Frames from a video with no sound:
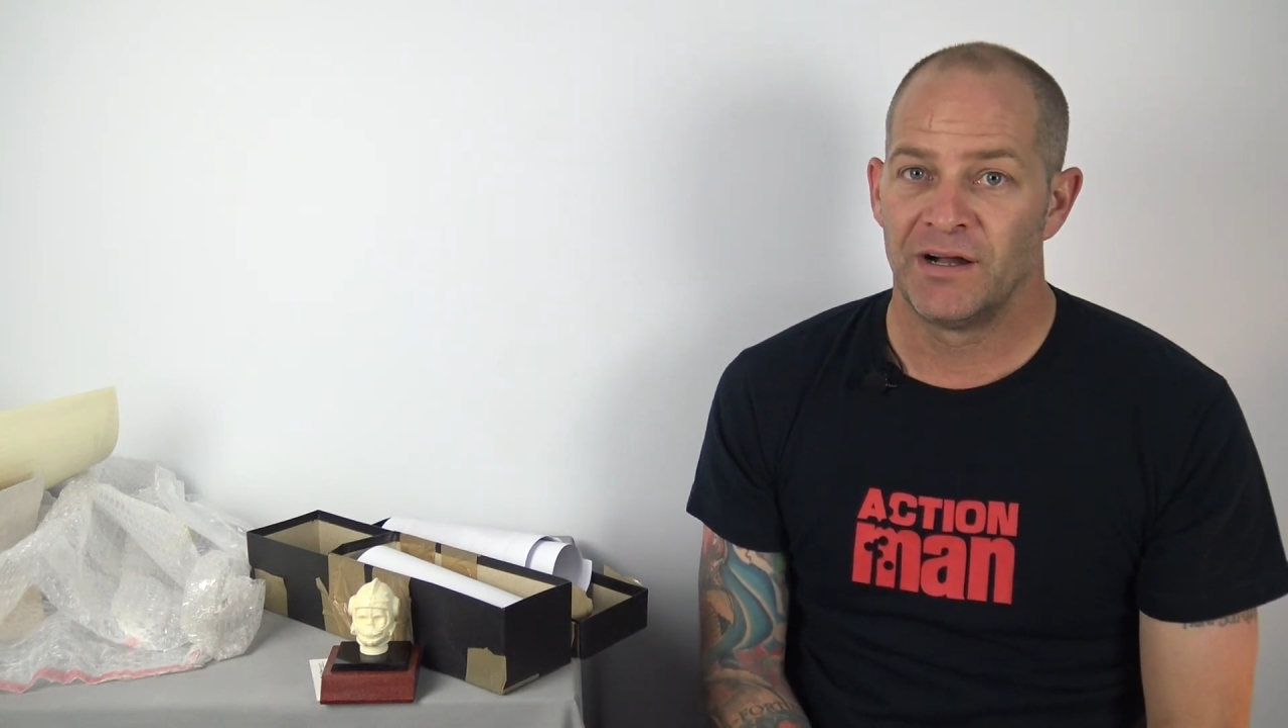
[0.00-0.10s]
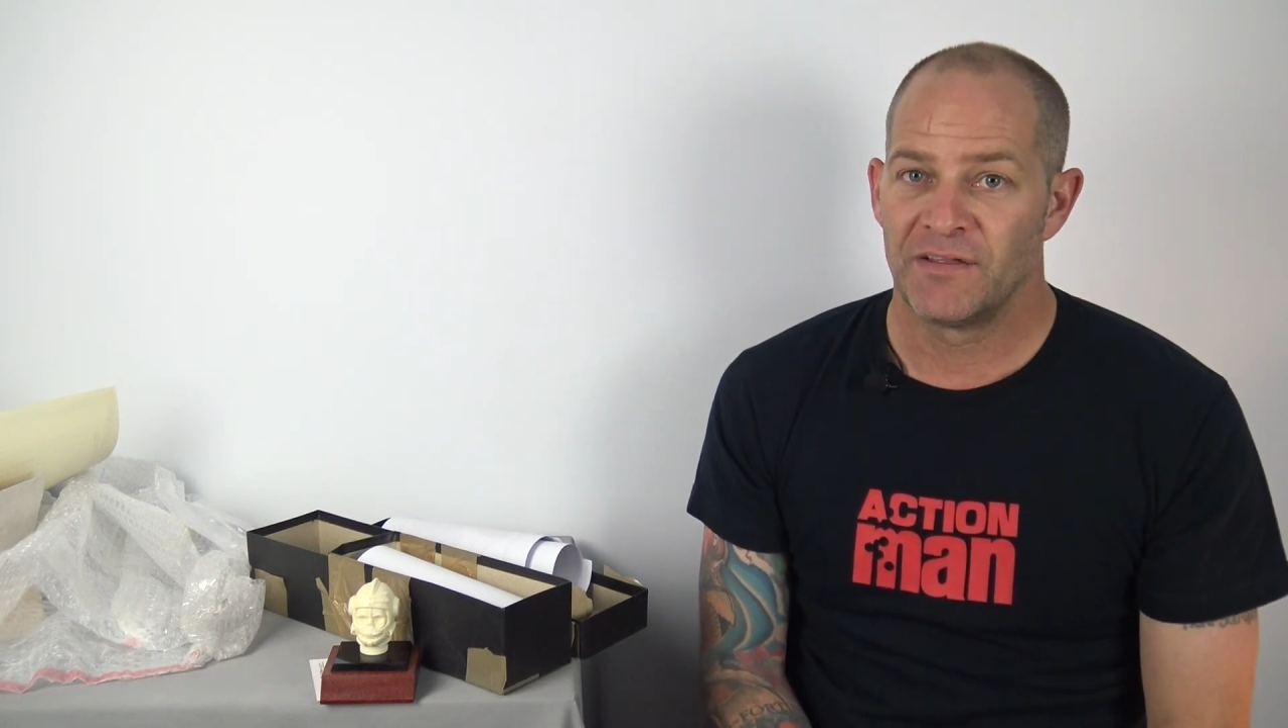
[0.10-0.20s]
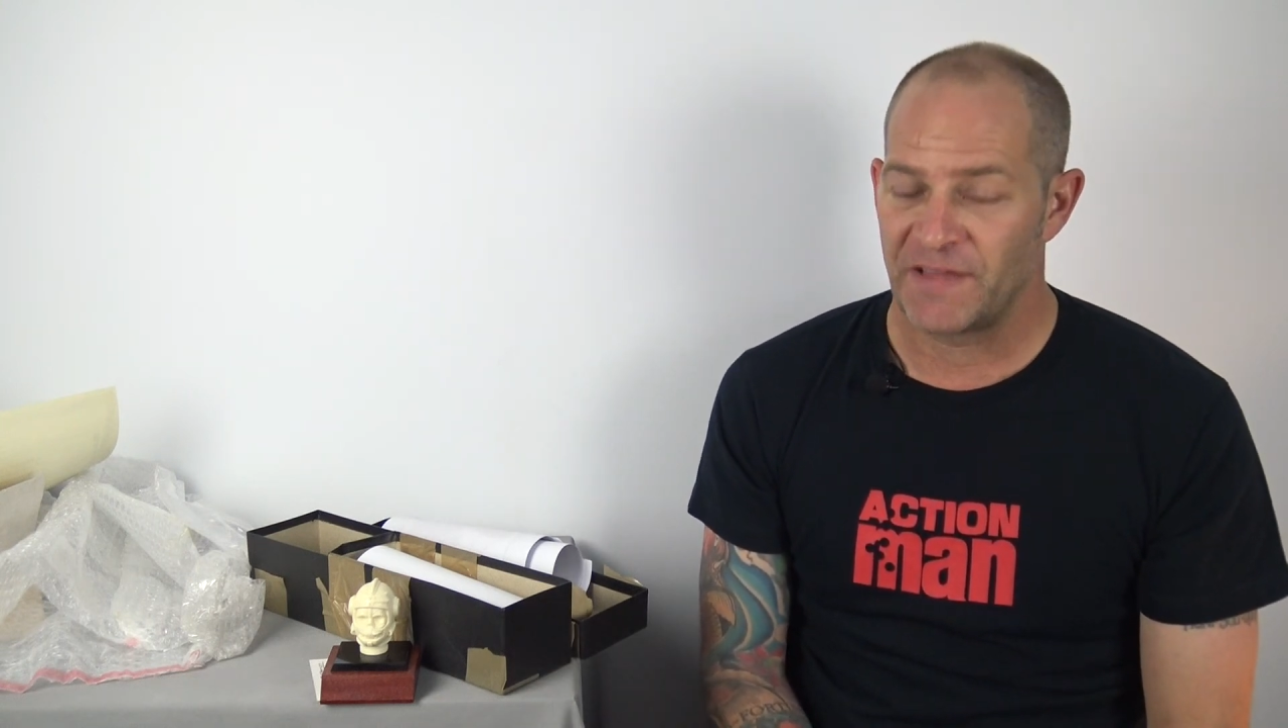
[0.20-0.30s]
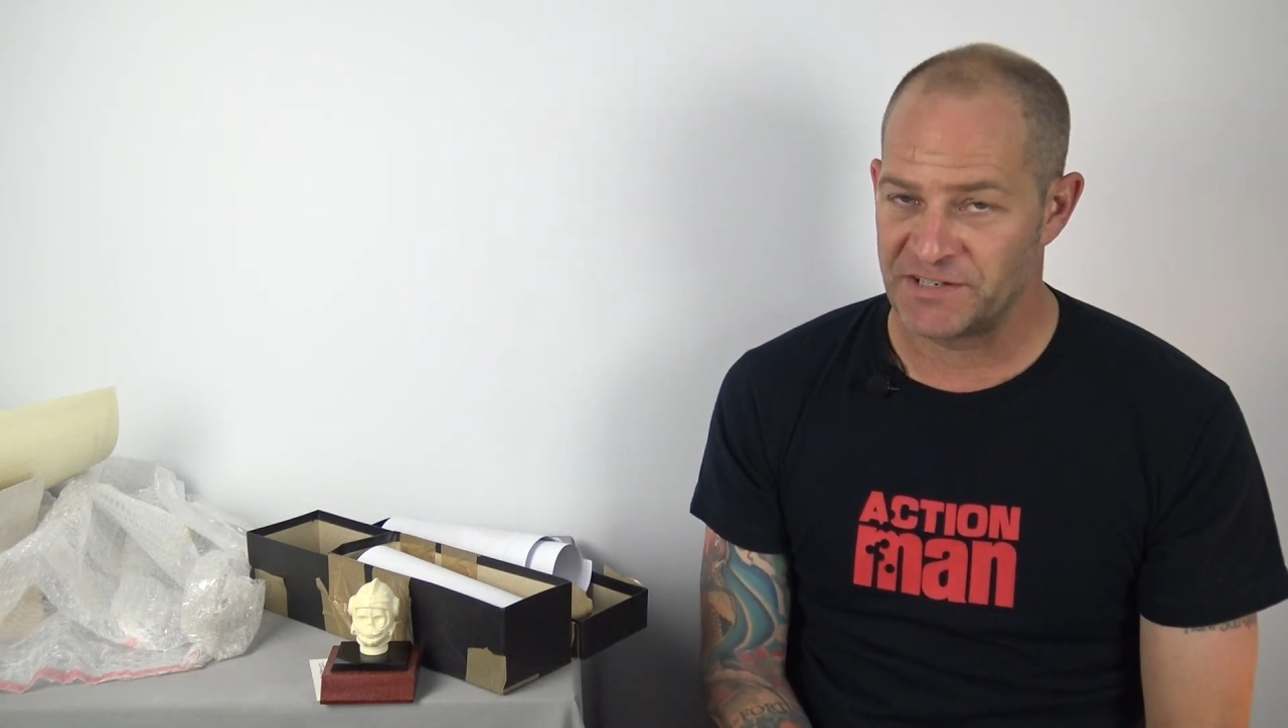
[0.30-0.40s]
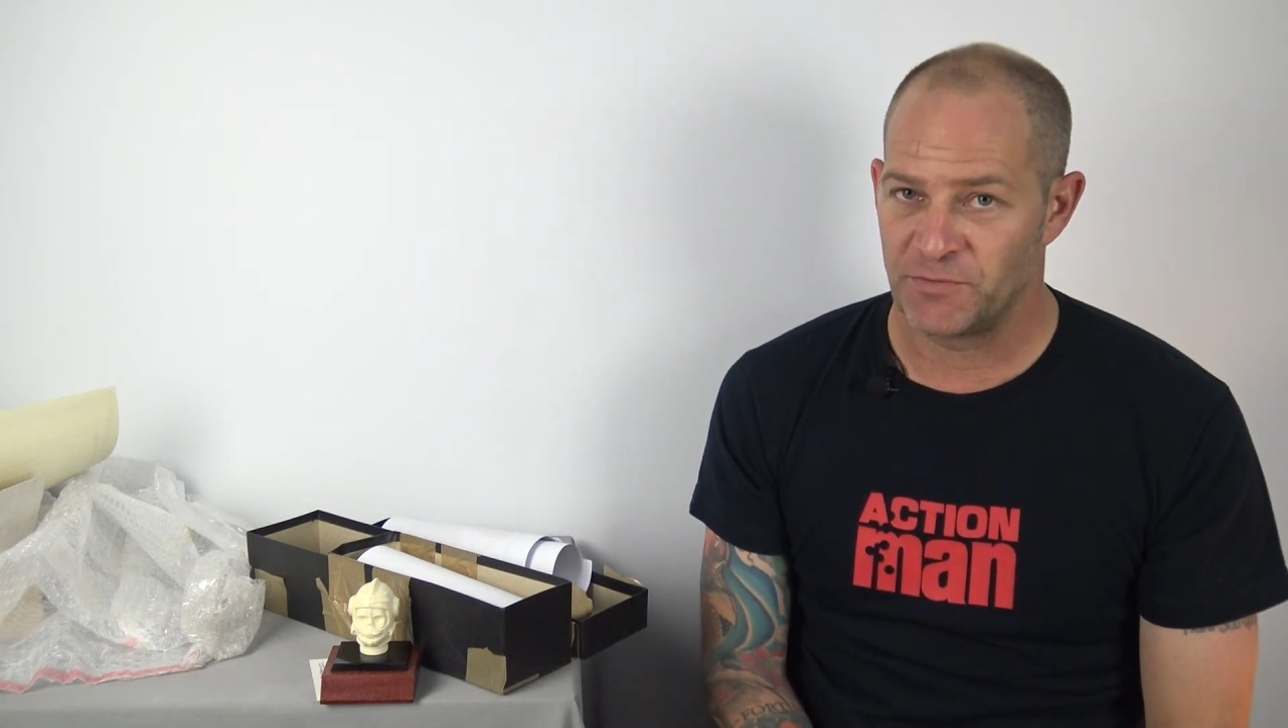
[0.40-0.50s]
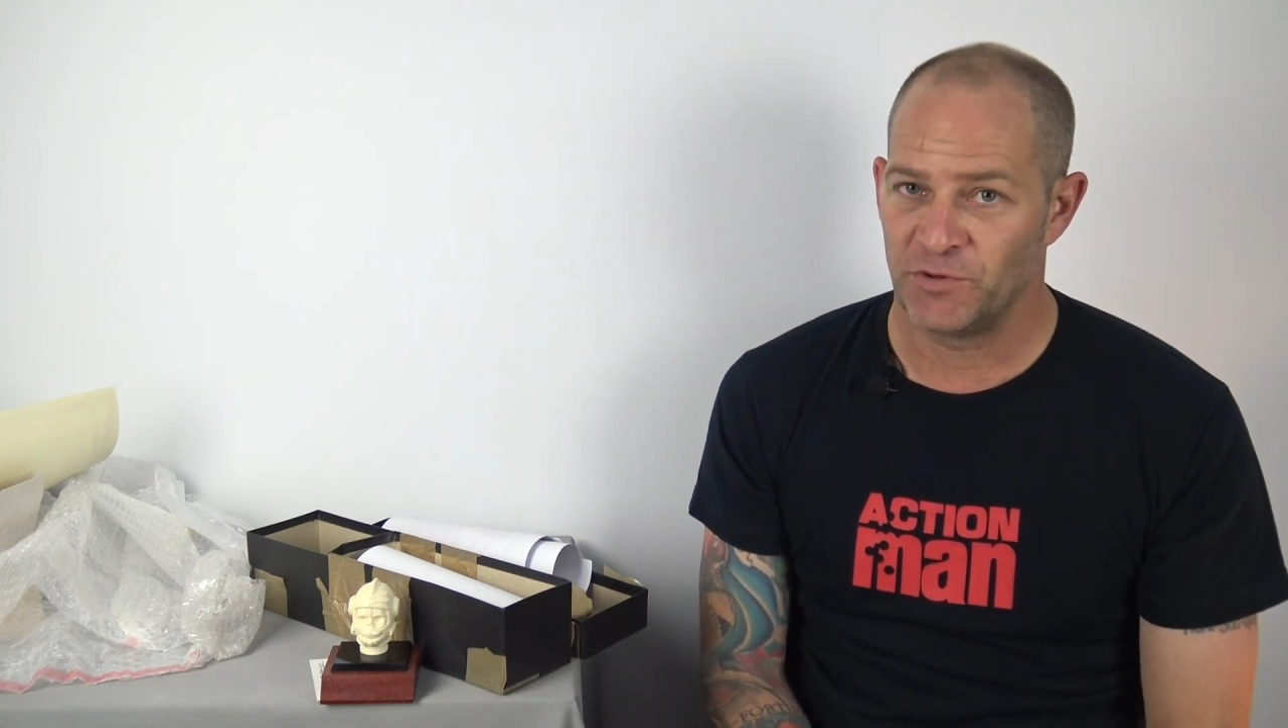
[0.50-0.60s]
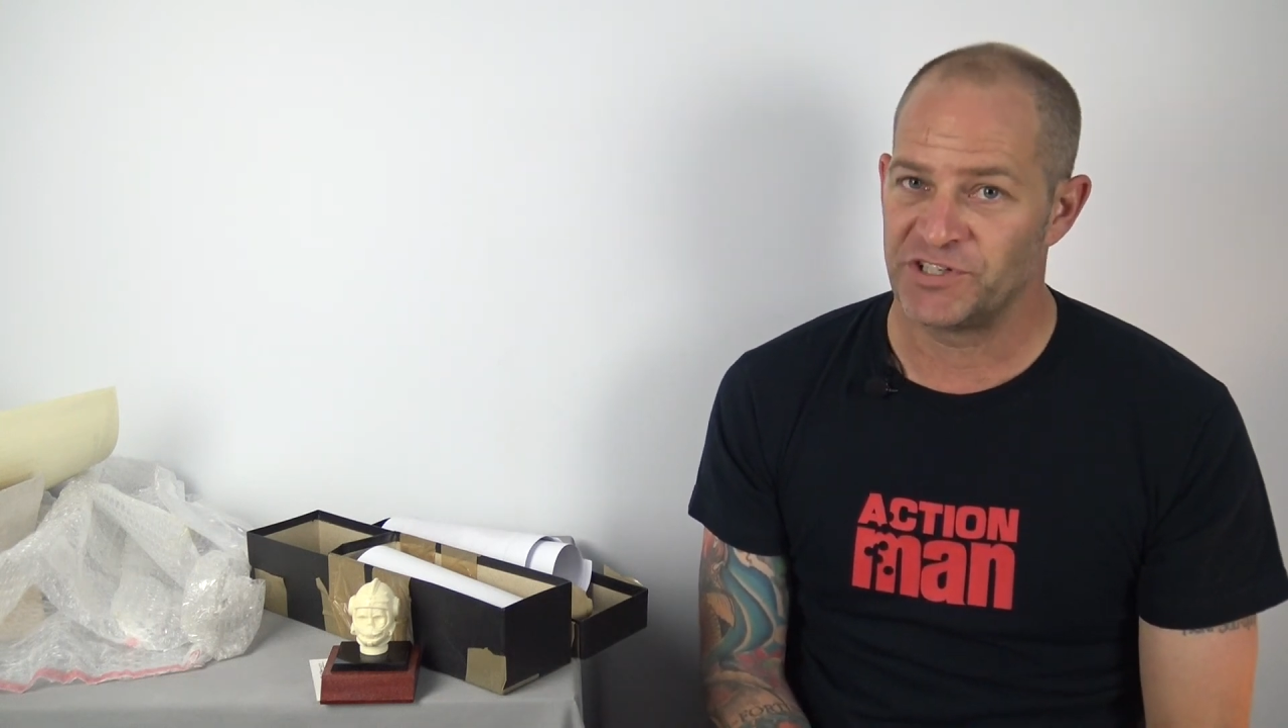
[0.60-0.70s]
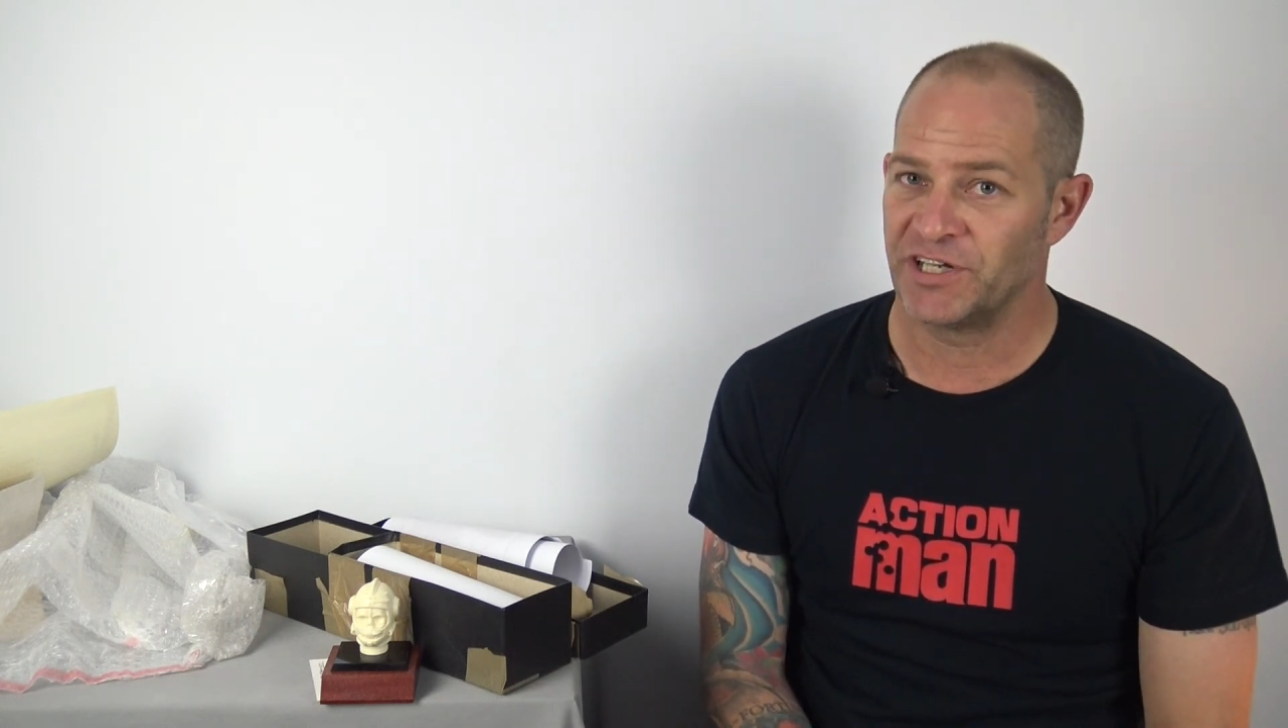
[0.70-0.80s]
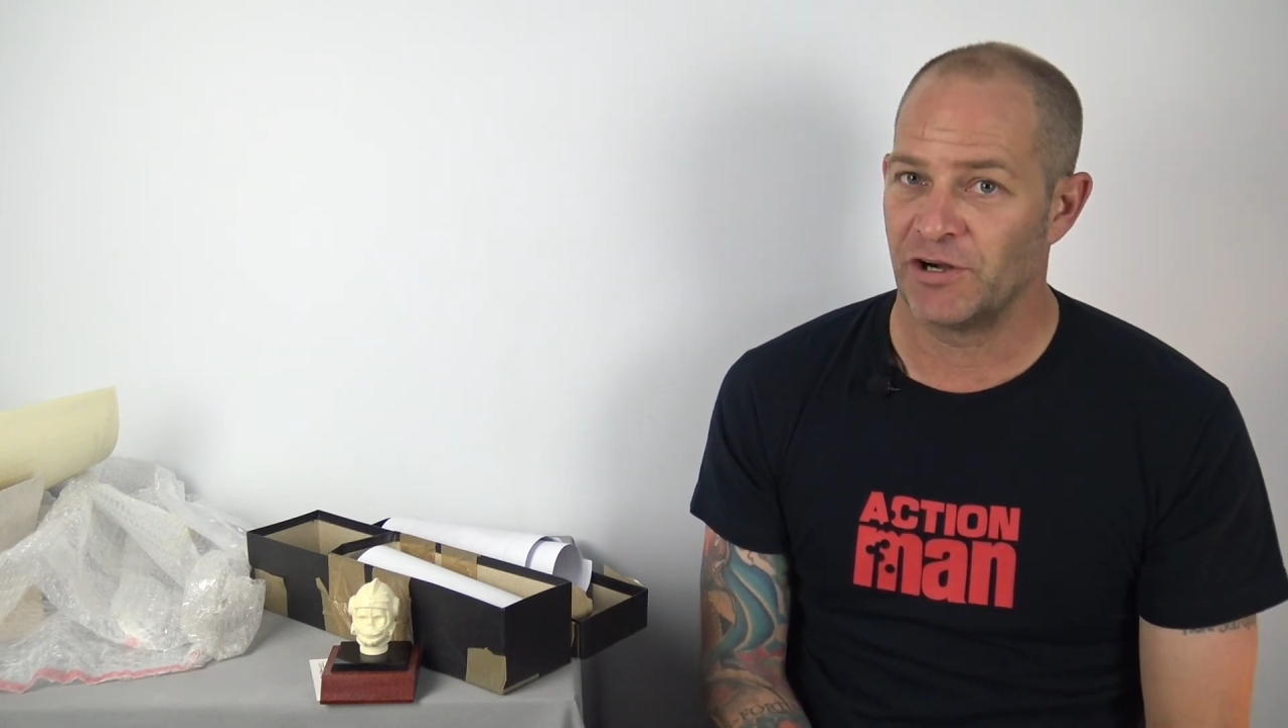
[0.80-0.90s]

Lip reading: thanks for watching,